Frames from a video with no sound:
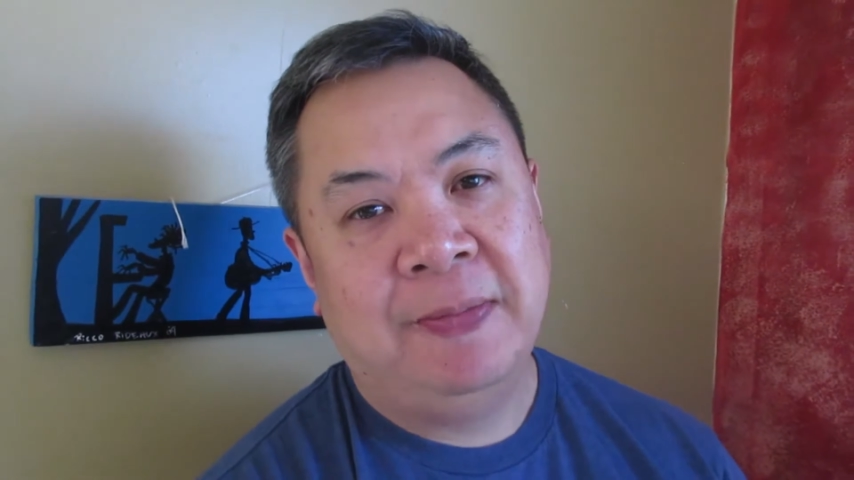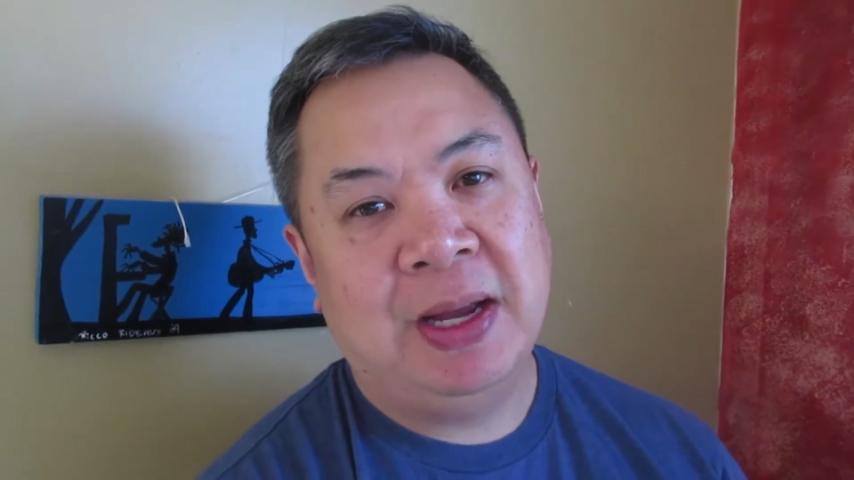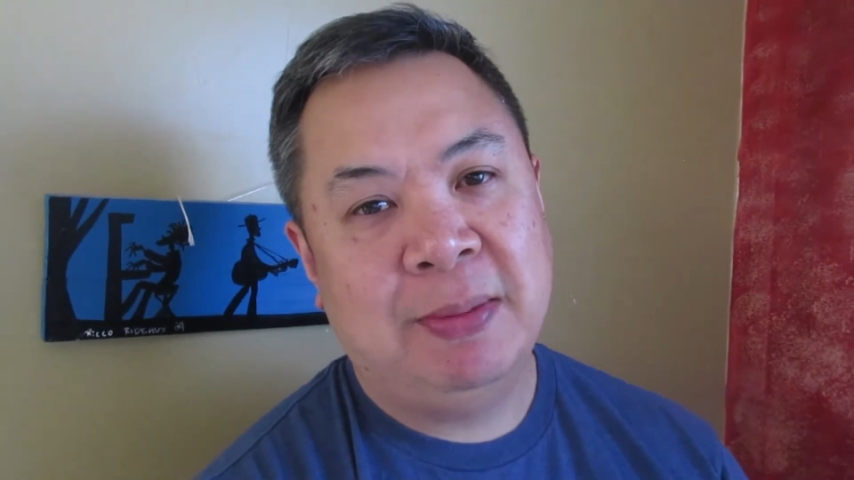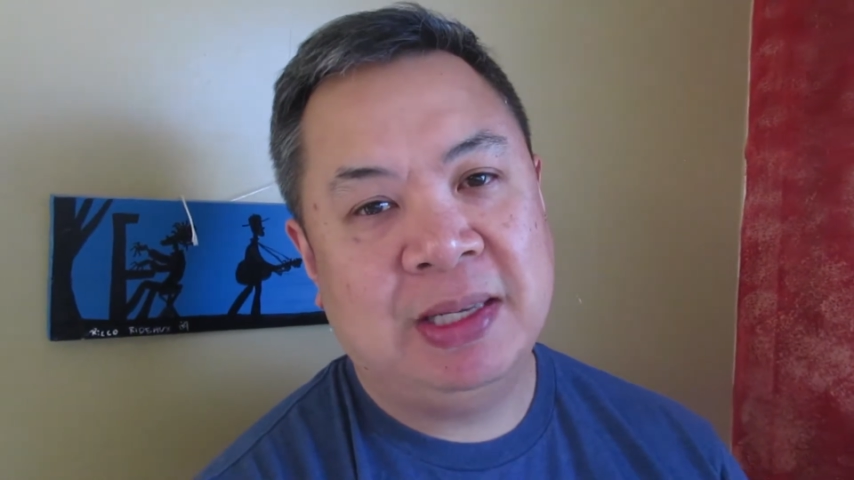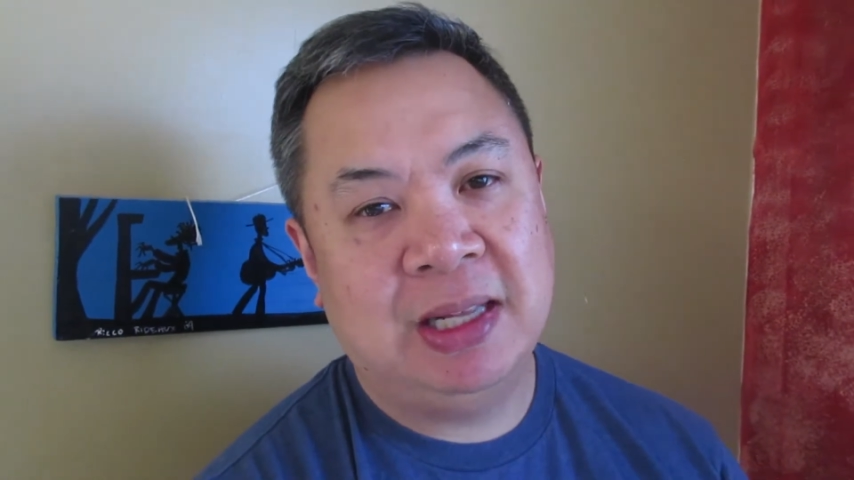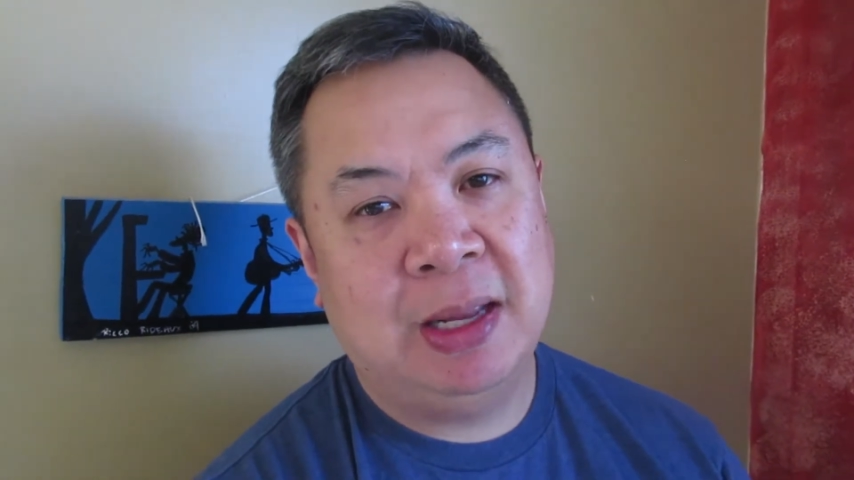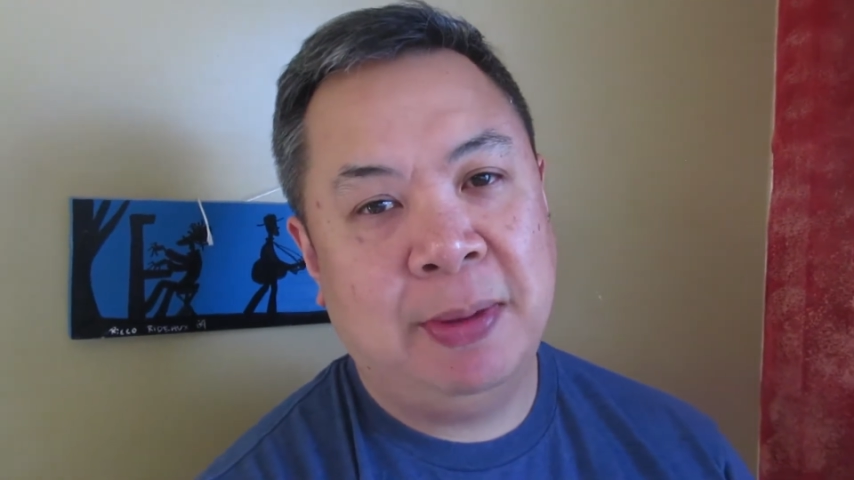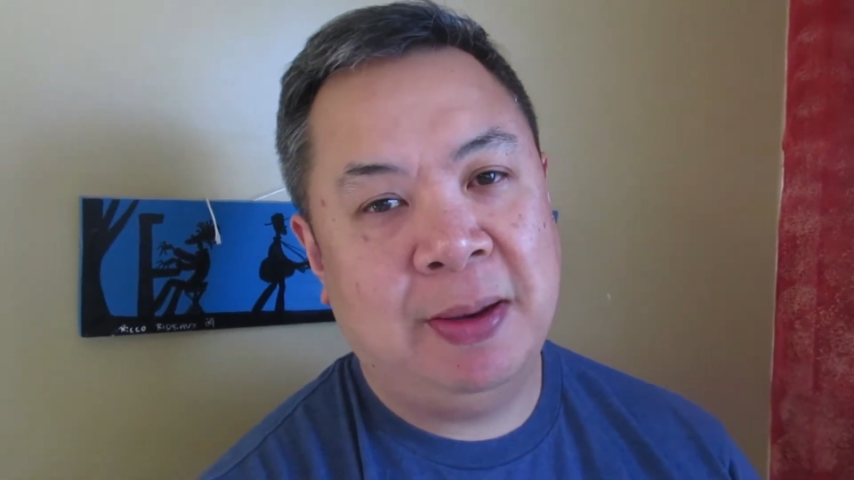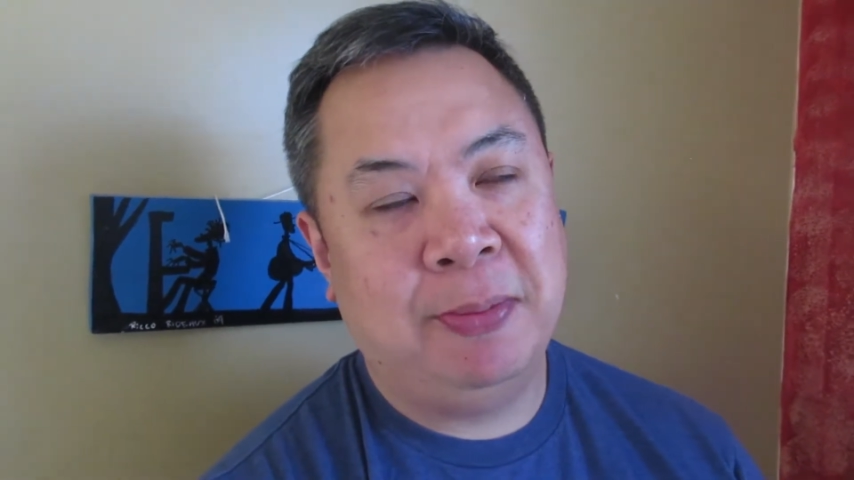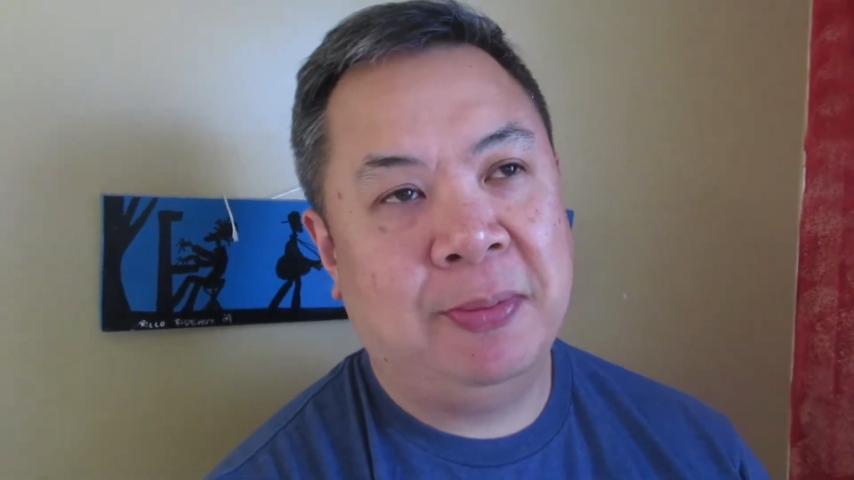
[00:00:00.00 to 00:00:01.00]
it's a little
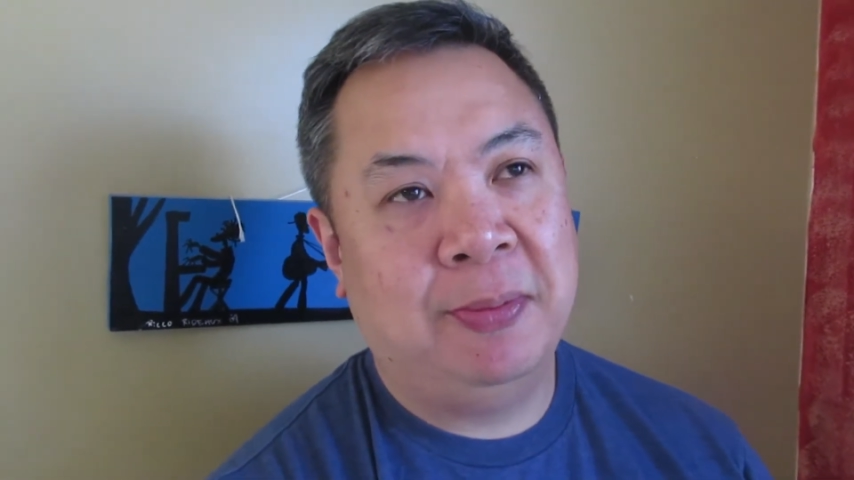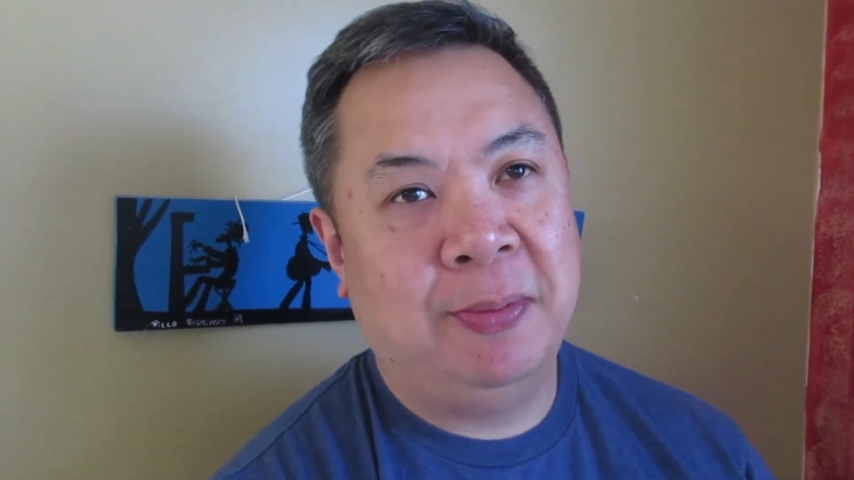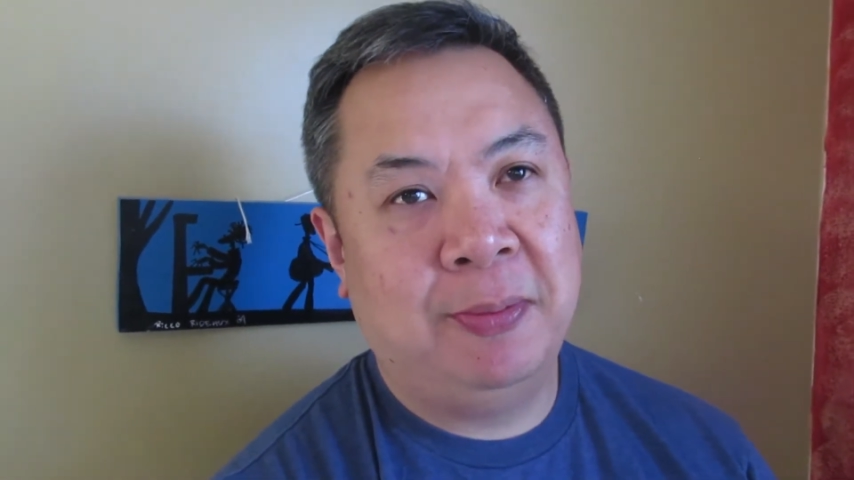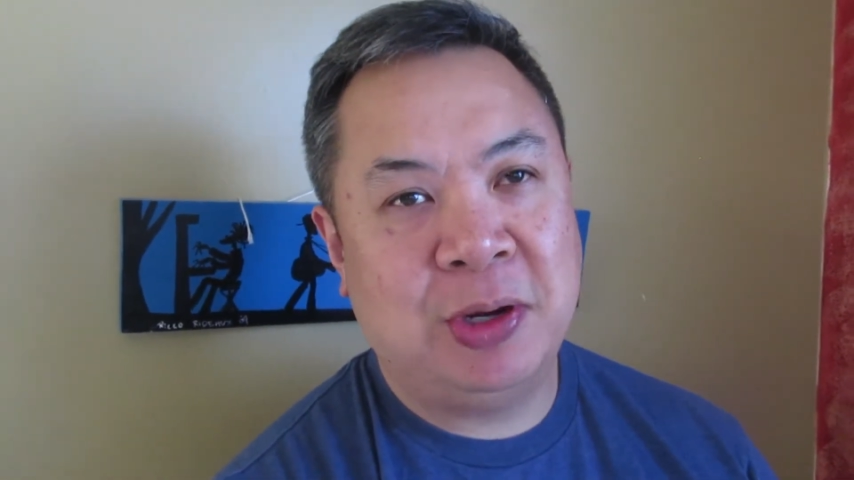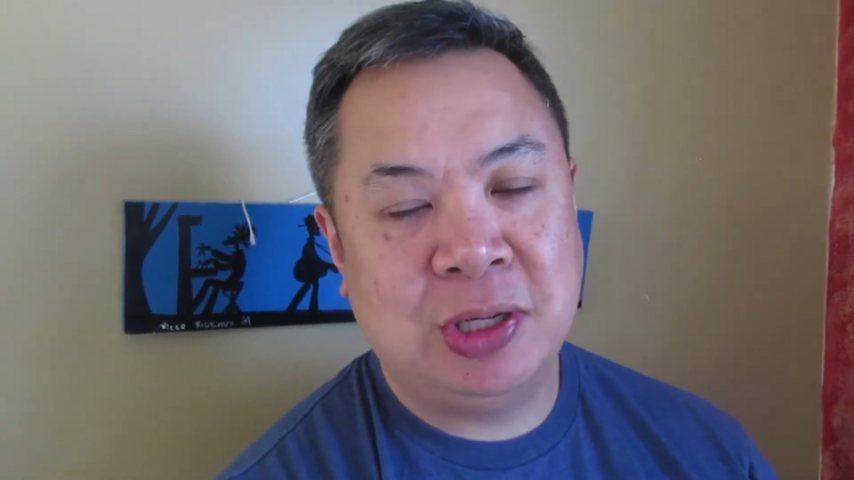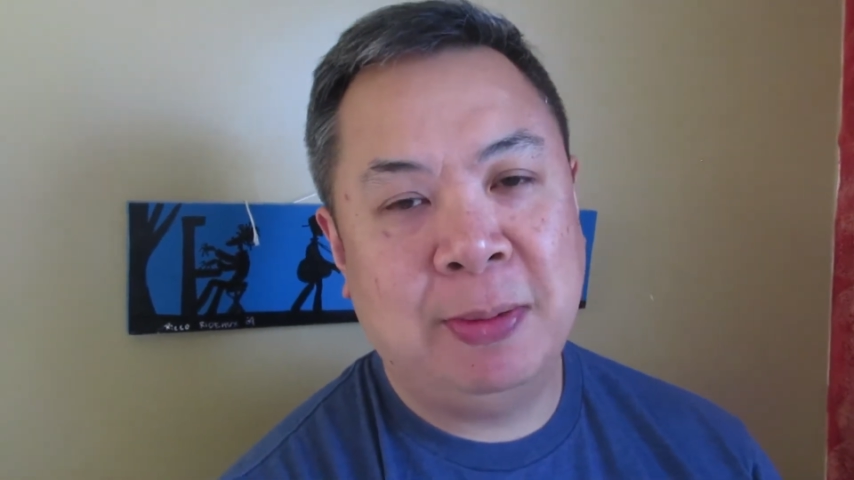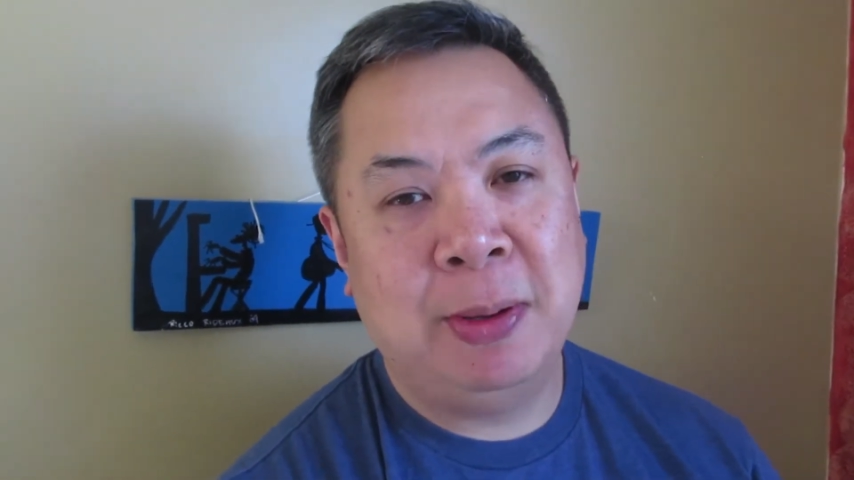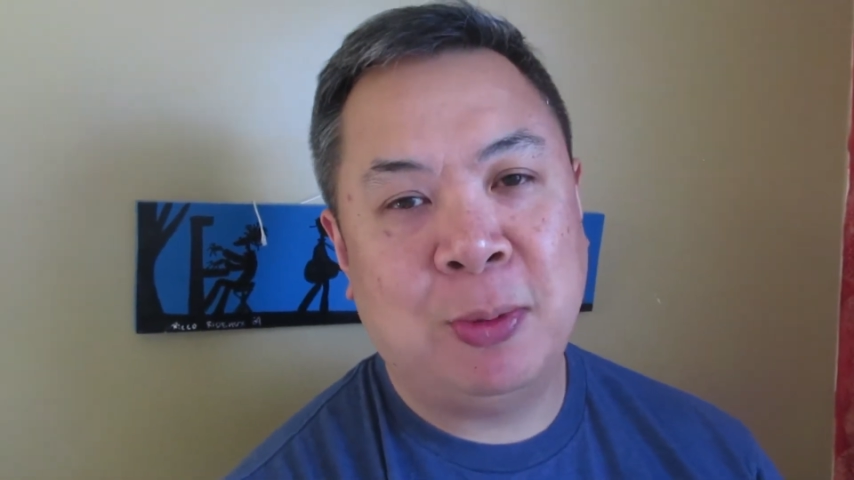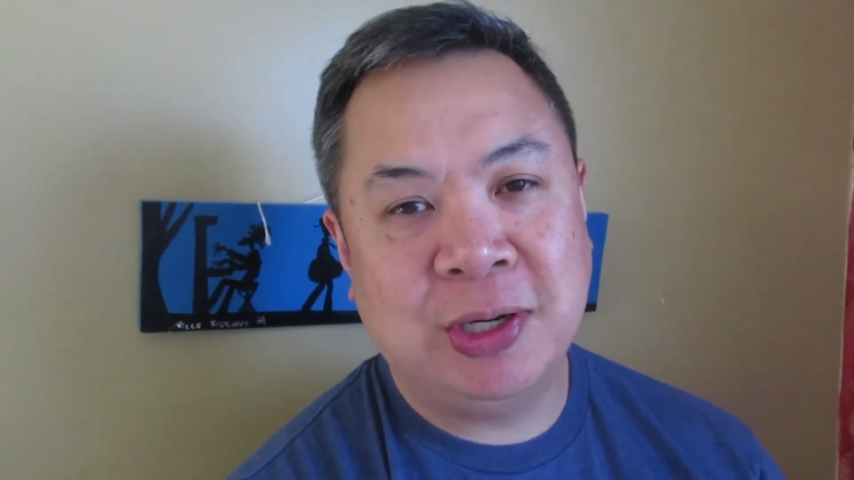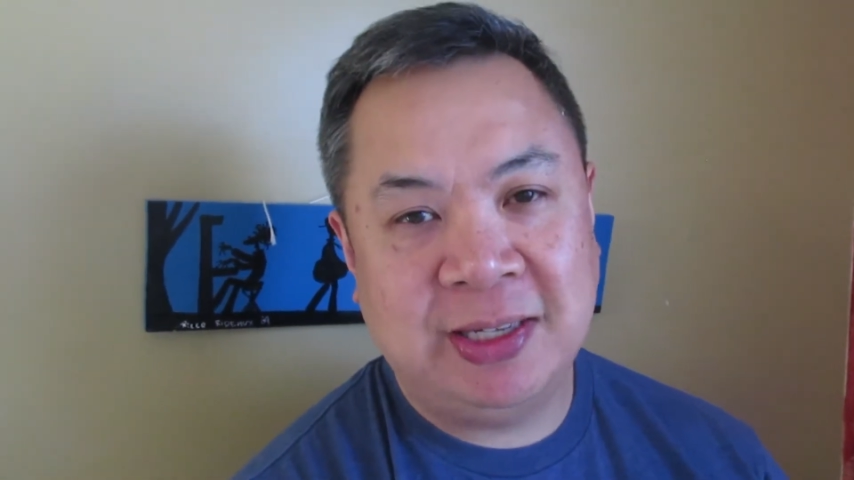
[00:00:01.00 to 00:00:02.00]
bit, there's a little
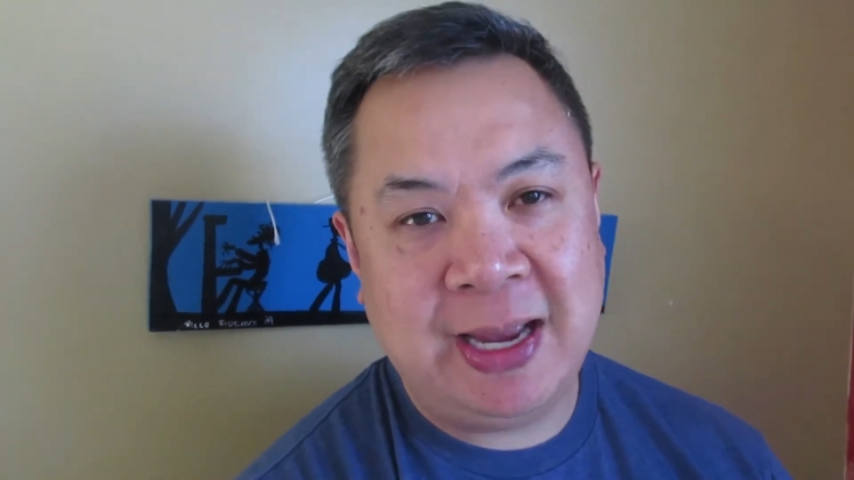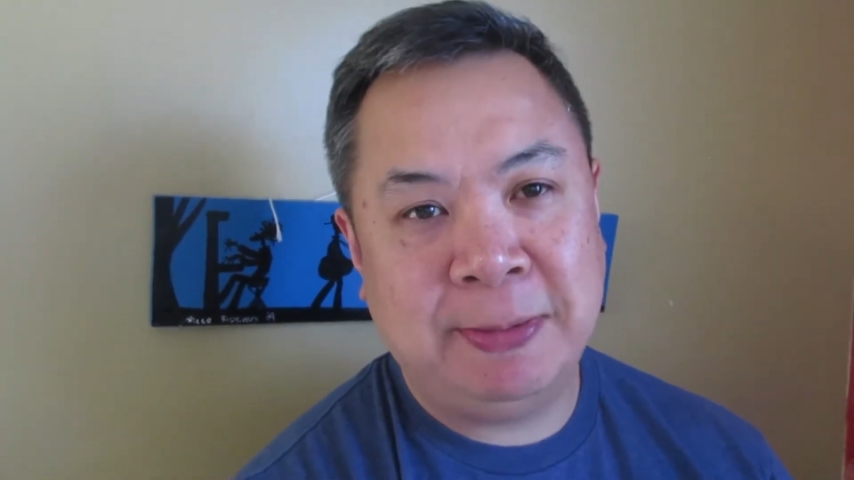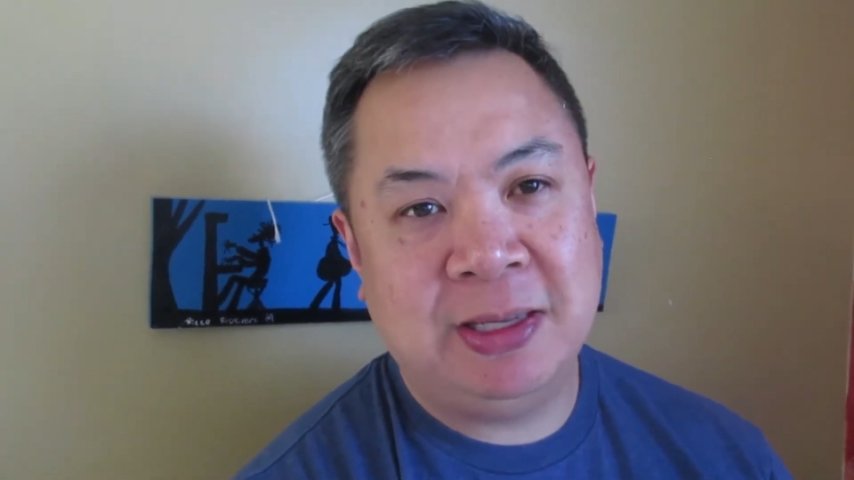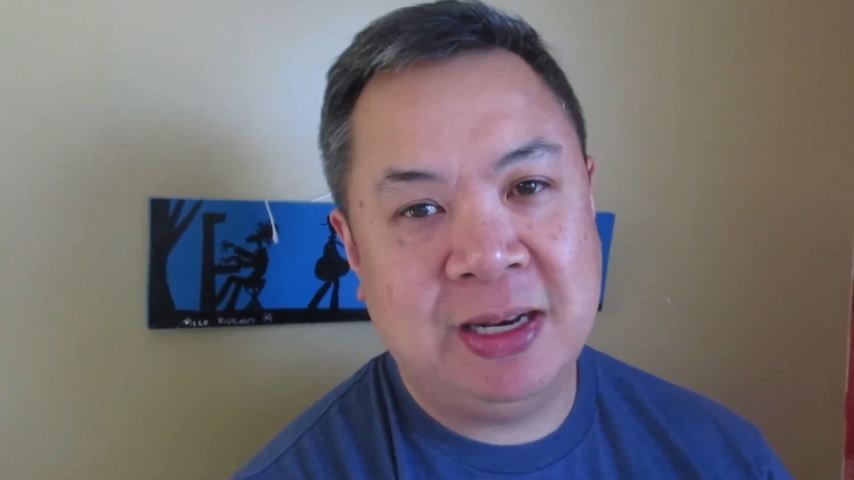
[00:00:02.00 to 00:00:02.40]
bit more steps